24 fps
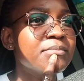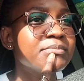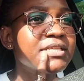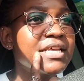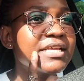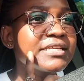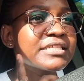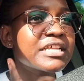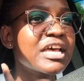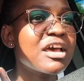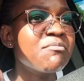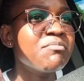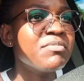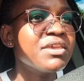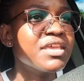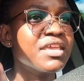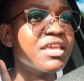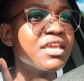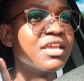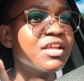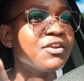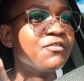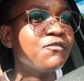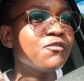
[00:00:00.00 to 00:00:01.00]
I'm just
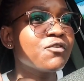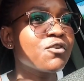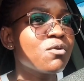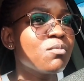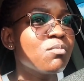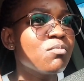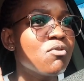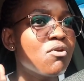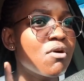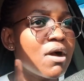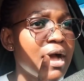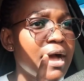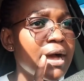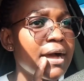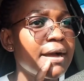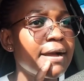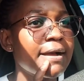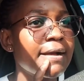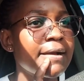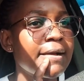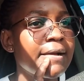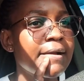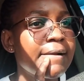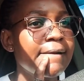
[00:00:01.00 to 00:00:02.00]
coming in from
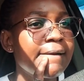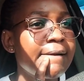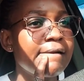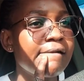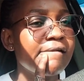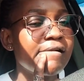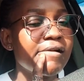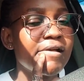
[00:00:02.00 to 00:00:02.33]
work.